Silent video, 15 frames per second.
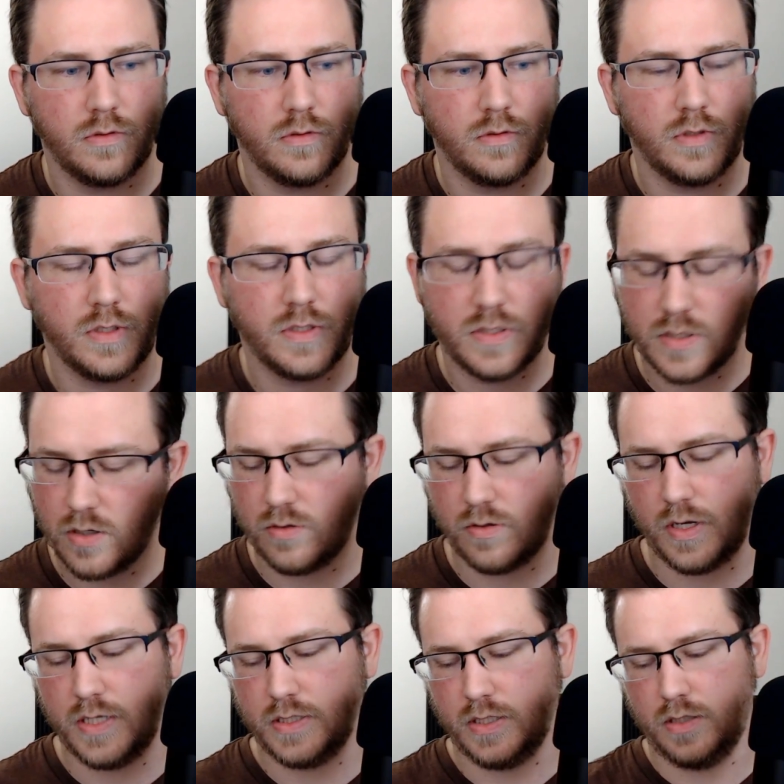It's so
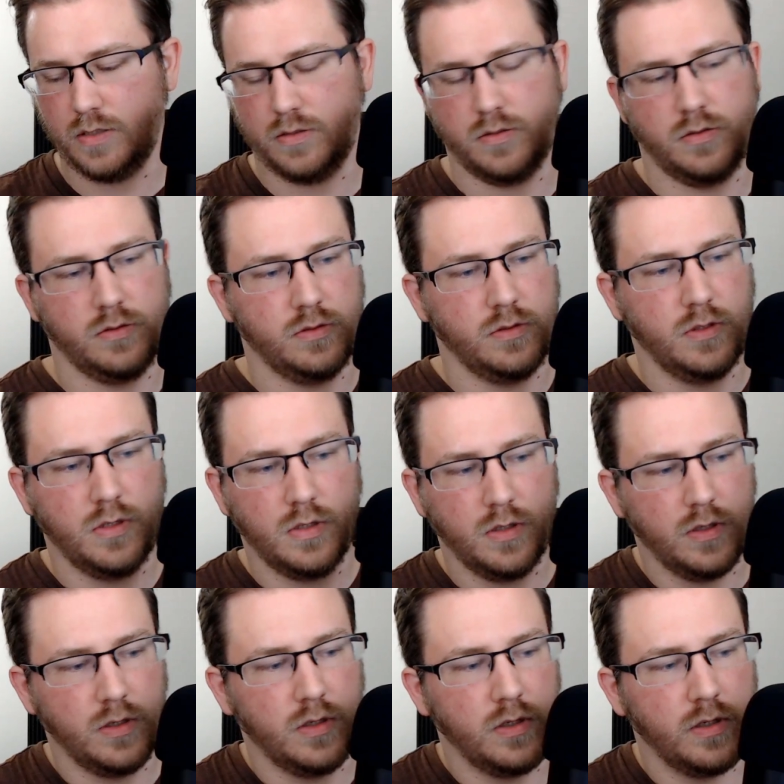crazy.
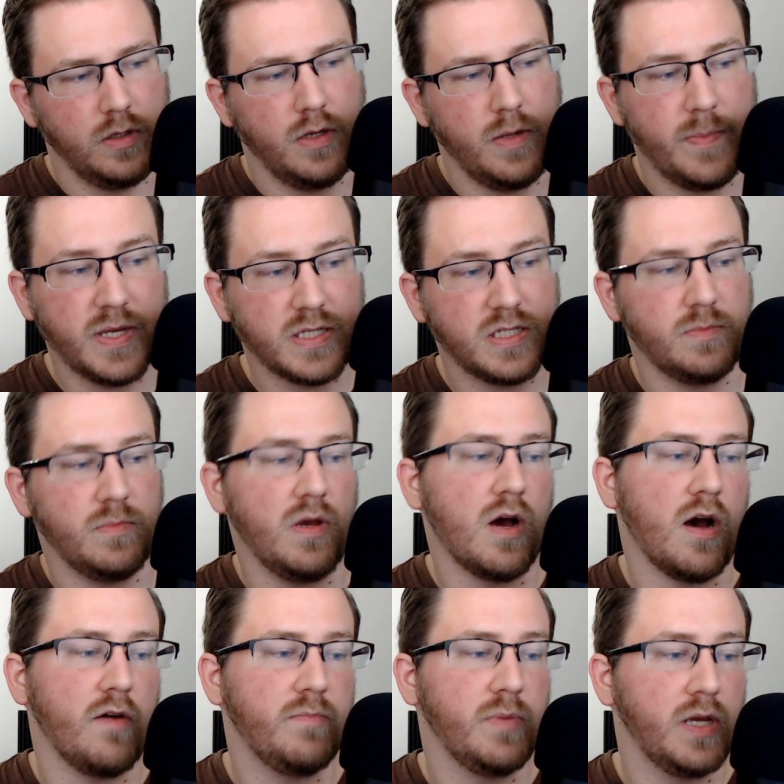Pisses me
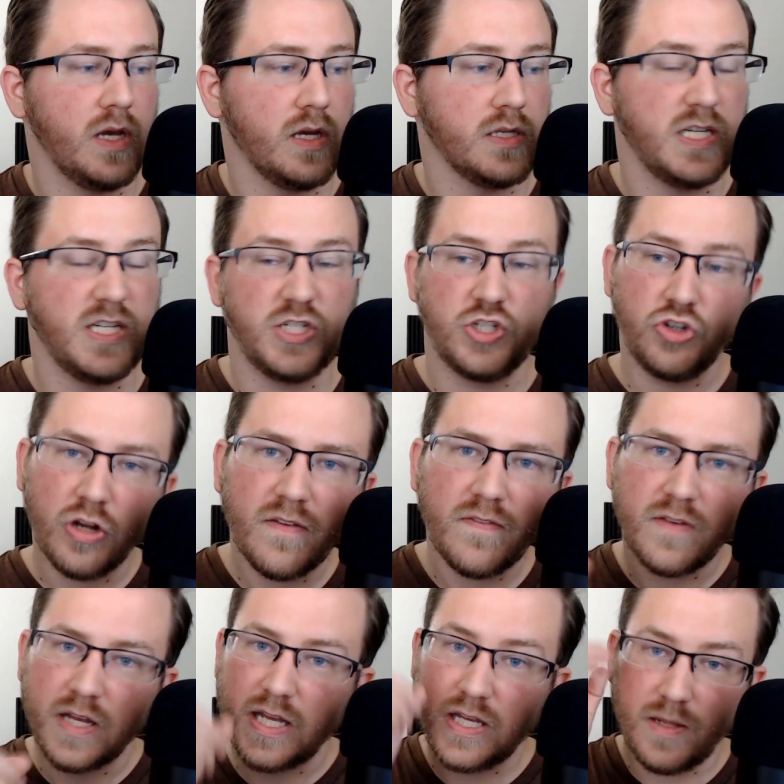off because he should have,
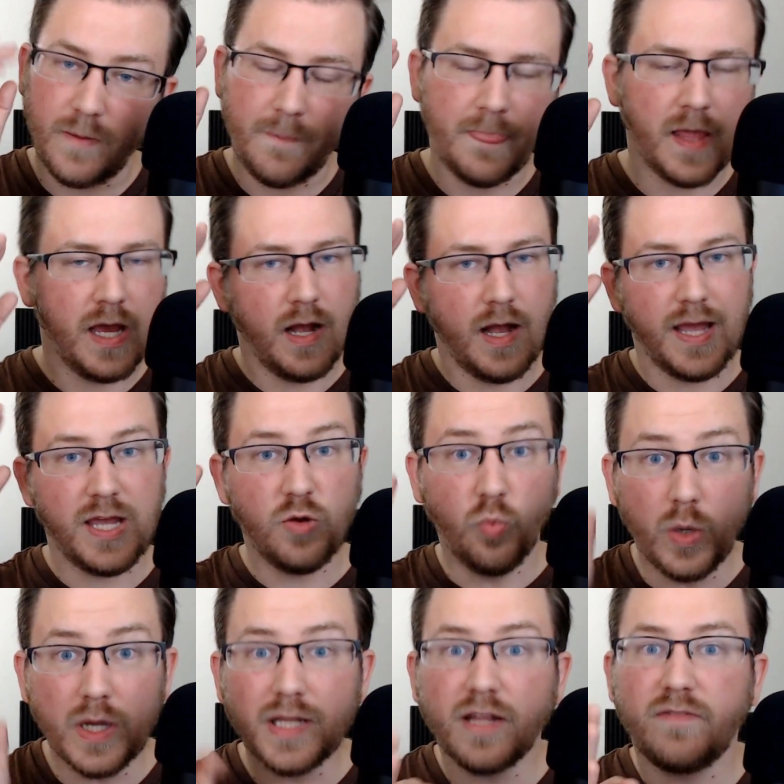he
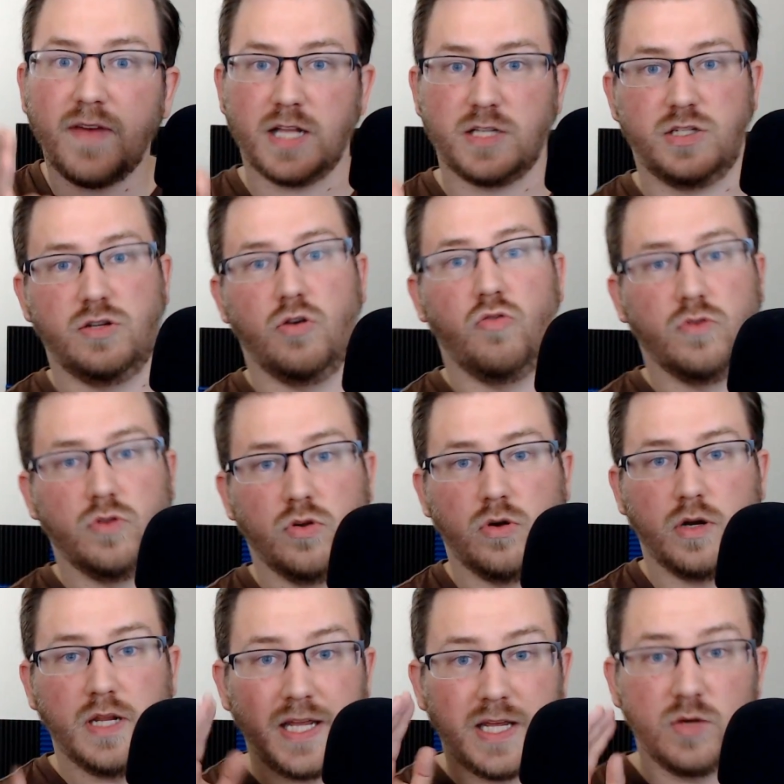will advance to Overlord.
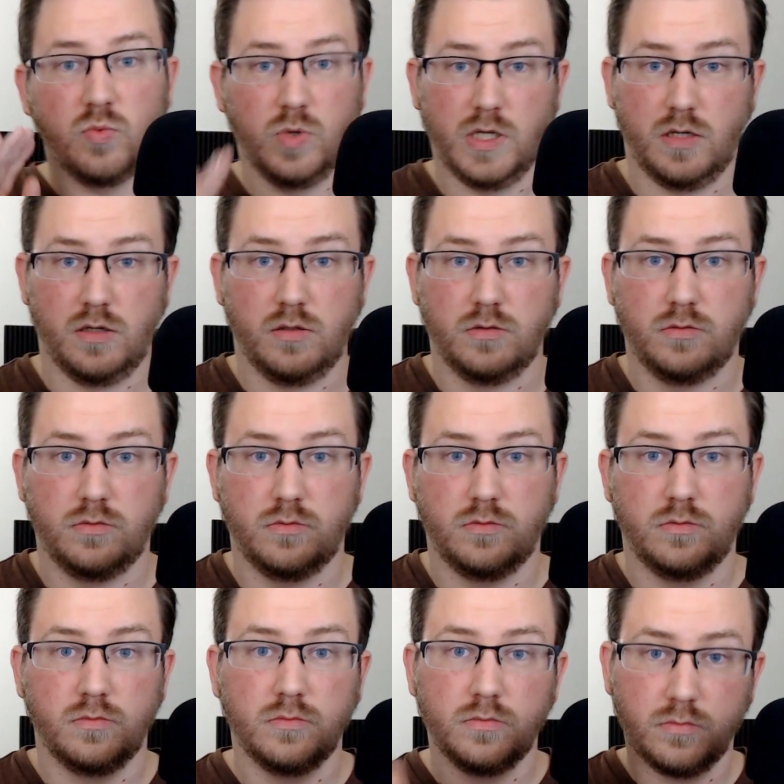He will.
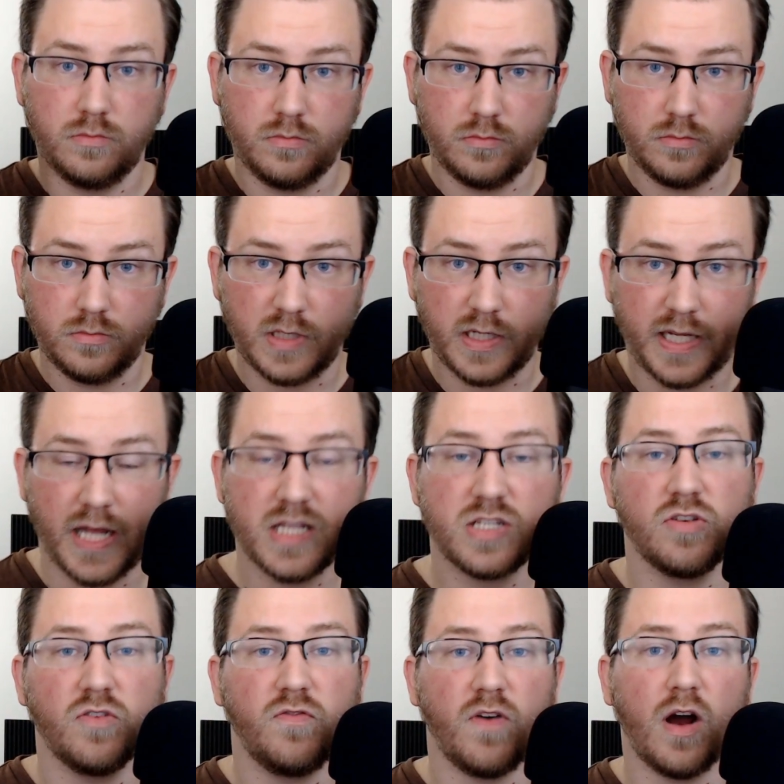Against
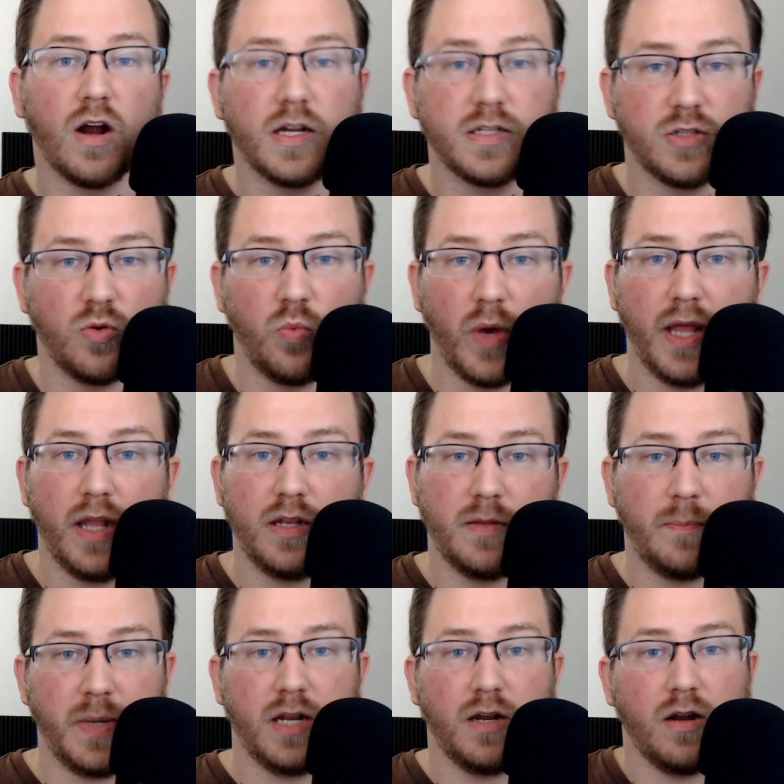Sophara to win, to
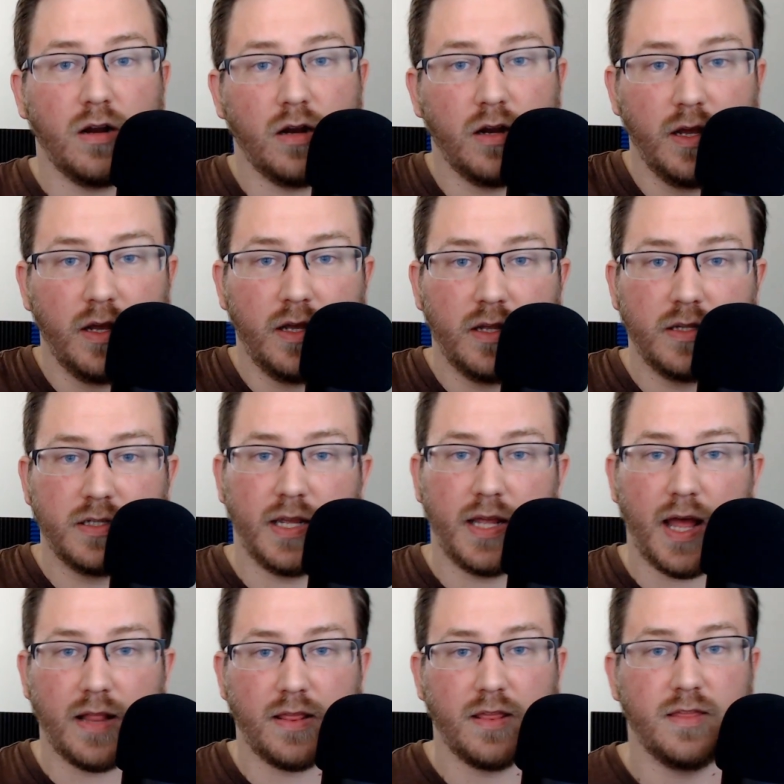beat her, to
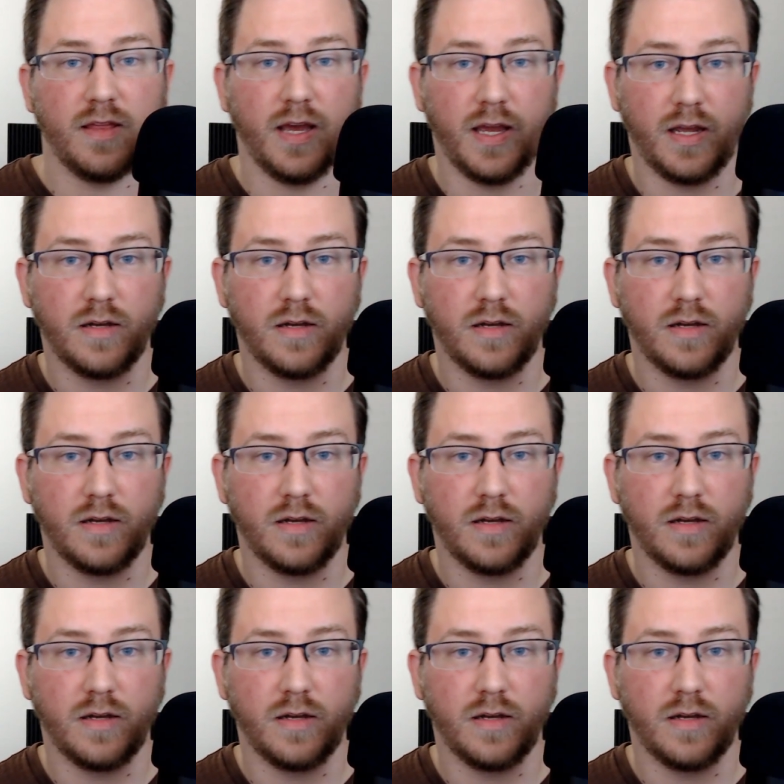get the thing.